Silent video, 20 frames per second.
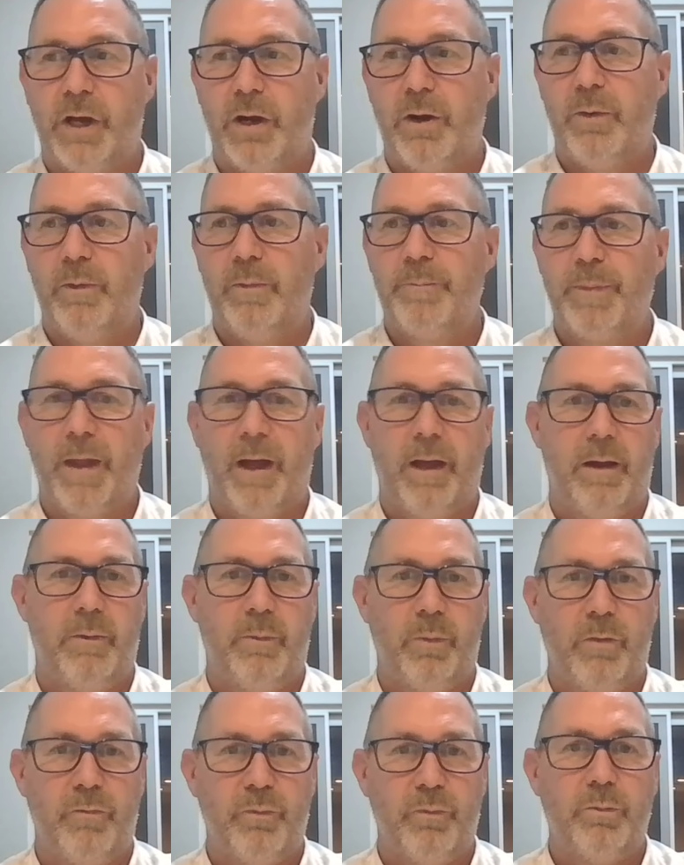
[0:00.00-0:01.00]
So
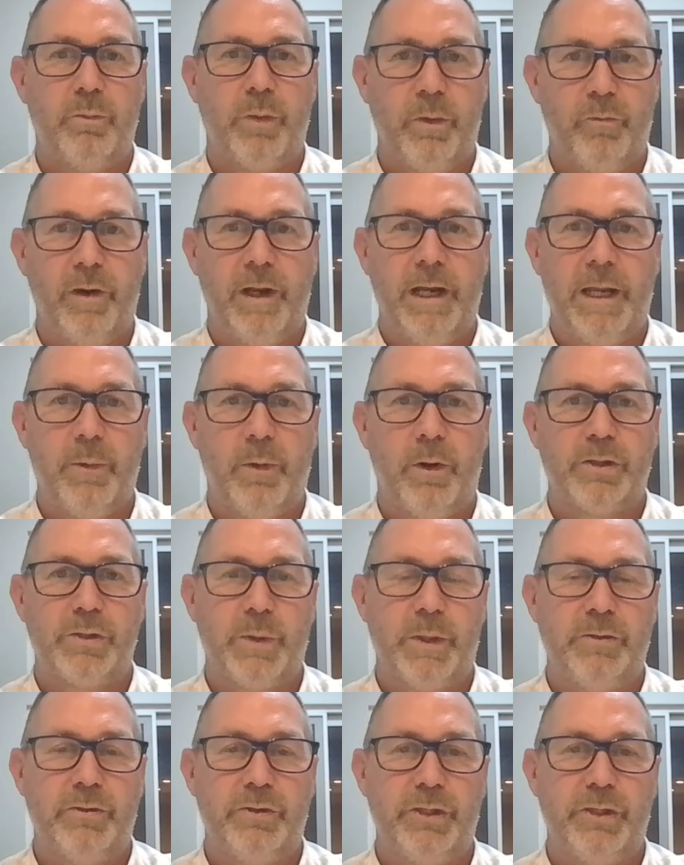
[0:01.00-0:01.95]
we, we really want